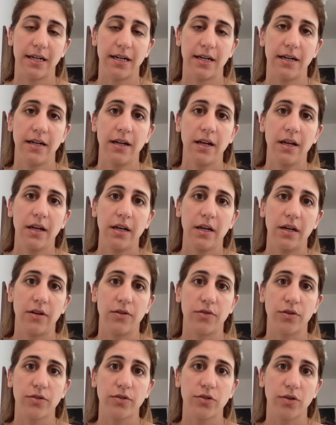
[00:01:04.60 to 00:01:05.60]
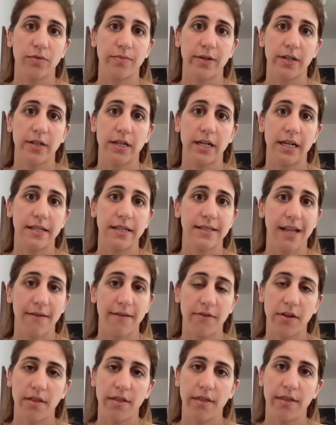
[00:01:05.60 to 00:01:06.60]
on October
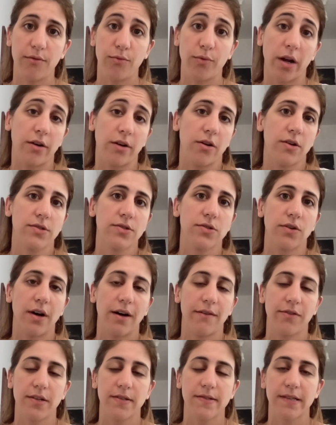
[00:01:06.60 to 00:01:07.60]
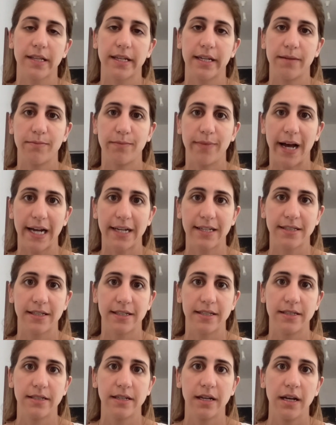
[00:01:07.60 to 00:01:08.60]
7th. We are also obviously
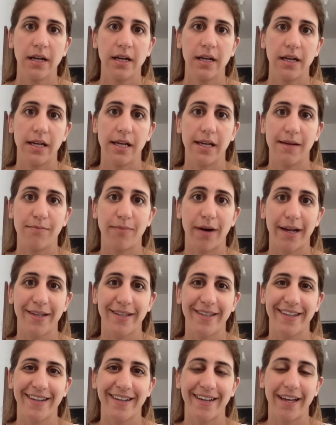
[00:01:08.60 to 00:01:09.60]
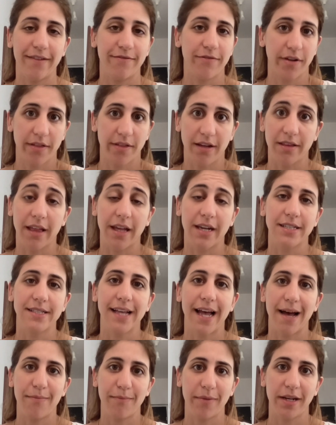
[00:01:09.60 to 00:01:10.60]
impacted by everything that
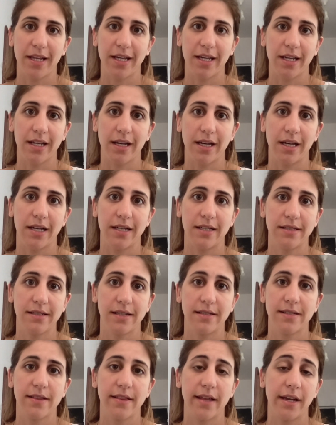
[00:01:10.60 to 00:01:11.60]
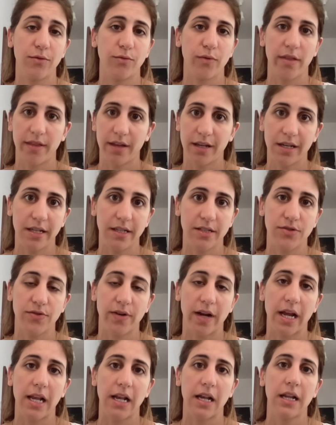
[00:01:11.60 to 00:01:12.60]
is happening since then within
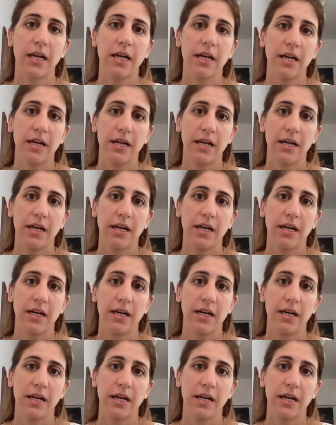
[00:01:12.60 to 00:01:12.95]
Israel.